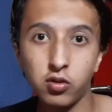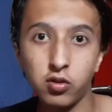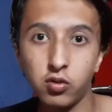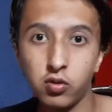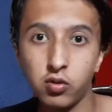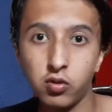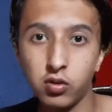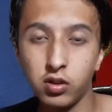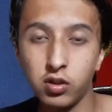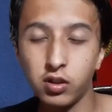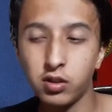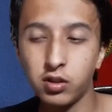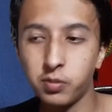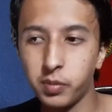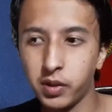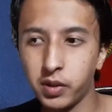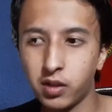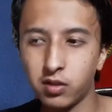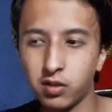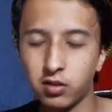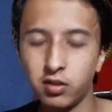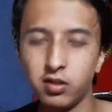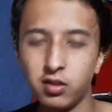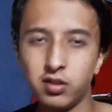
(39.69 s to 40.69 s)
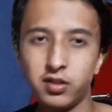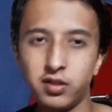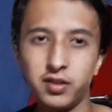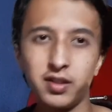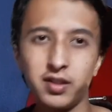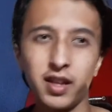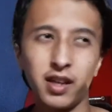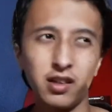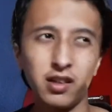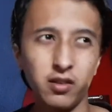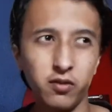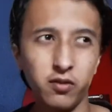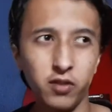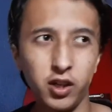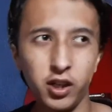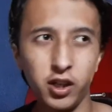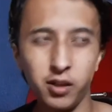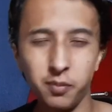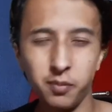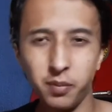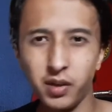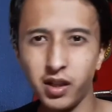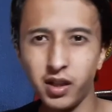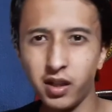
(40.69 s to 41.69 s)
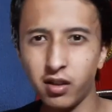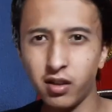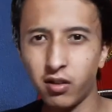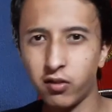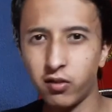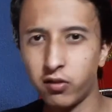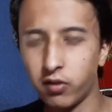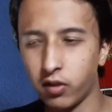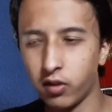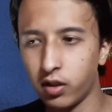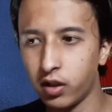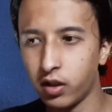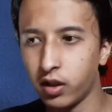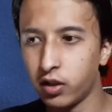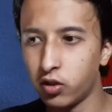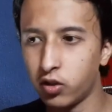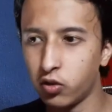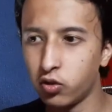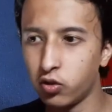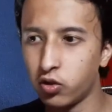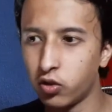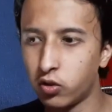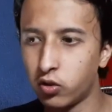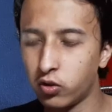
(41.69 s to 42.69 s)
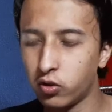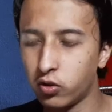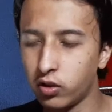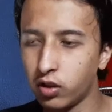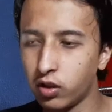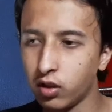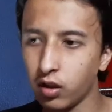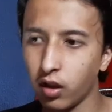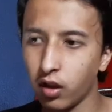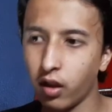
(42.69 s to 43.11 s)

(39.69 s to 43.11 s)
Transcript: do this because this is like a very beginner friendly tutorial.